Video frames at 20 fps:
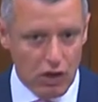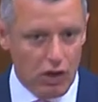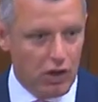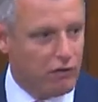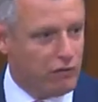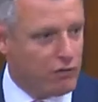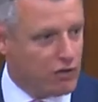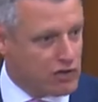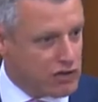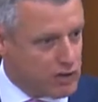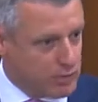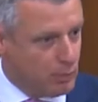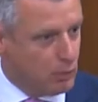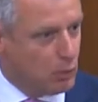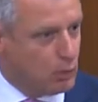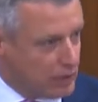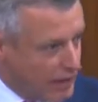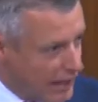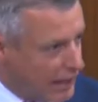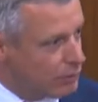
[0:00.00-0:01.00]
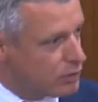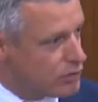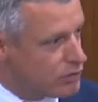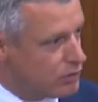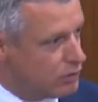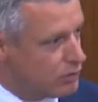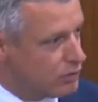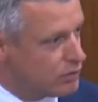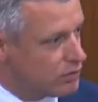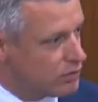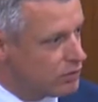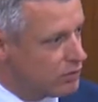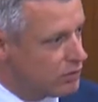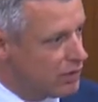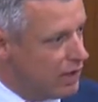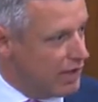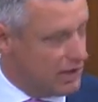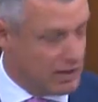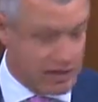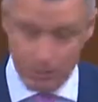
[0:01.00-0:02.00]
for small councils
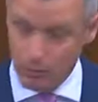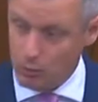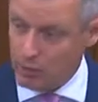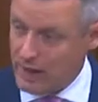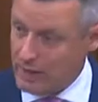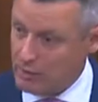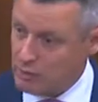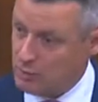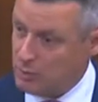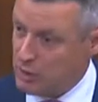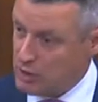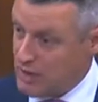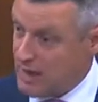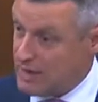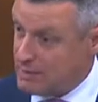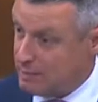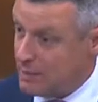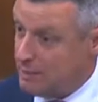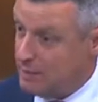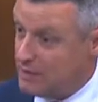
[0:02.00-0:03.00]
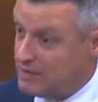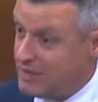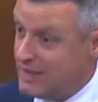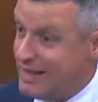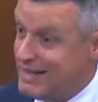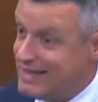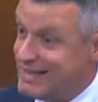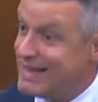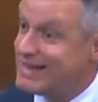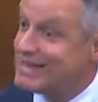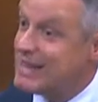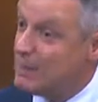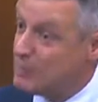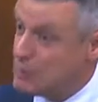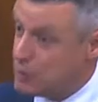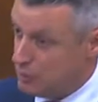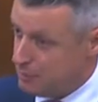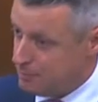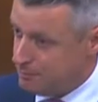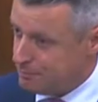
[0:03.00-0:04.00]
and a small council budget as Plymouth is
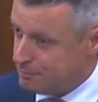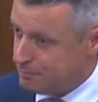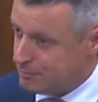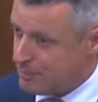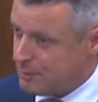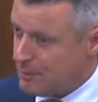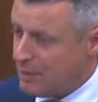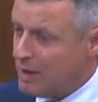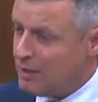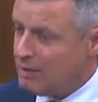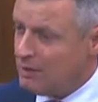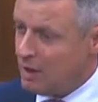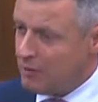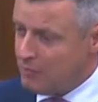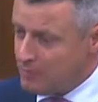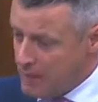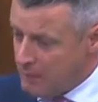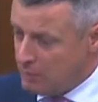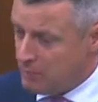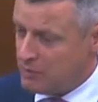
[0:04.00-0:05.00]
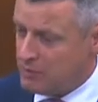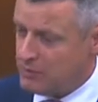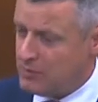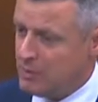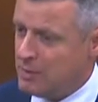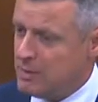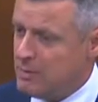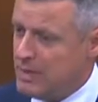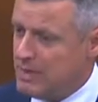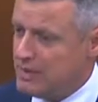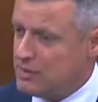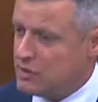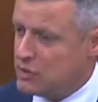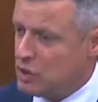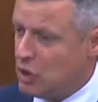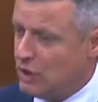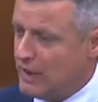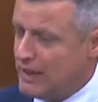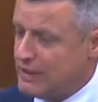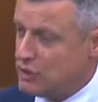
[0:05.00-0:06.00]
exceptional. Now, I've met with some of the Minister's
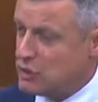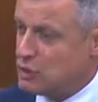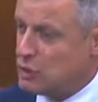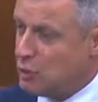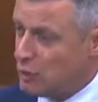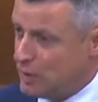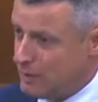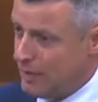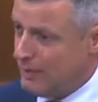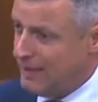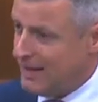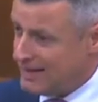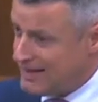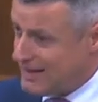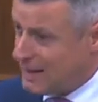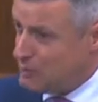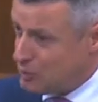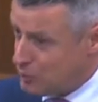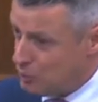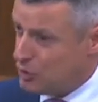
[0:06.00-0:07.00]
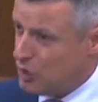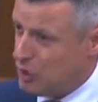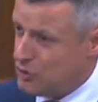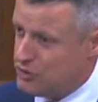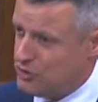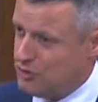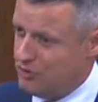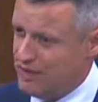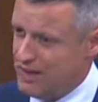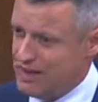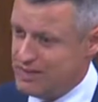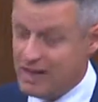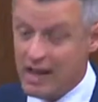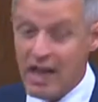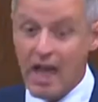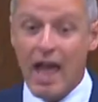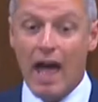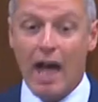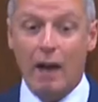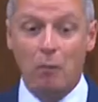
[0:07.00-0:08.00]
colleagues to talk about the exceptional costs of this
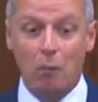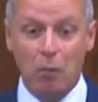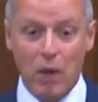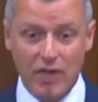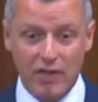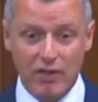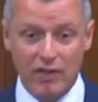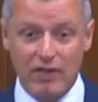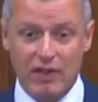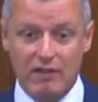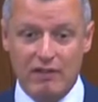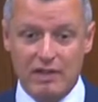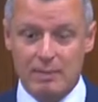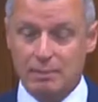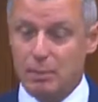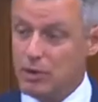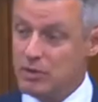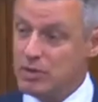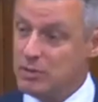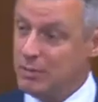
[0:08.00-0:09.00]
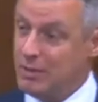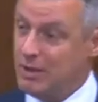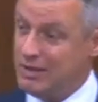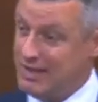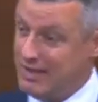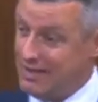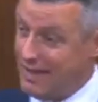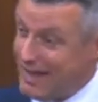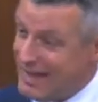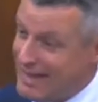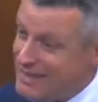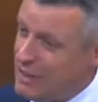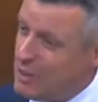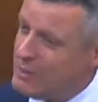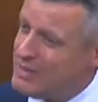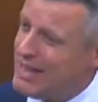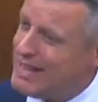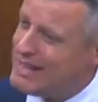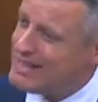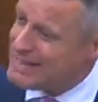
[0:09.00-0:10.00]
and whether there is a possibility that in
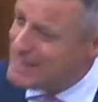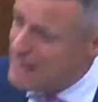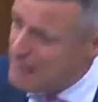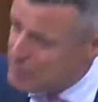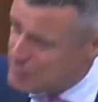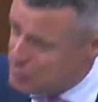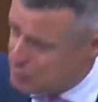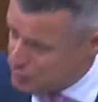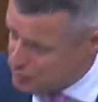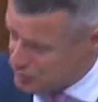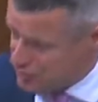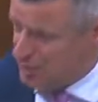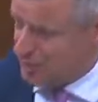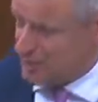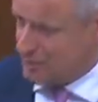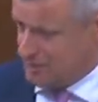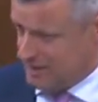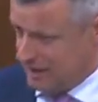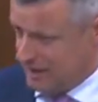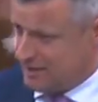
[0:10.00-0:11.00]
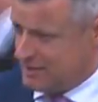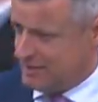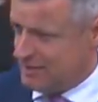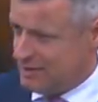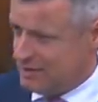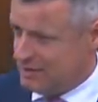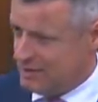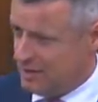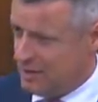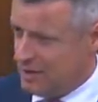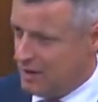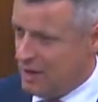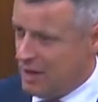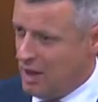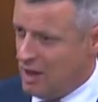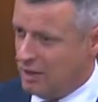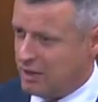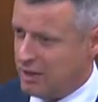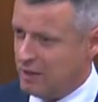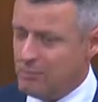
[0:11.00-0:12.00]
those exceptional circumstances,
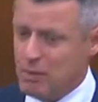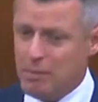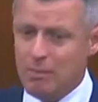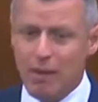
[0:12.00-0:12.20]
government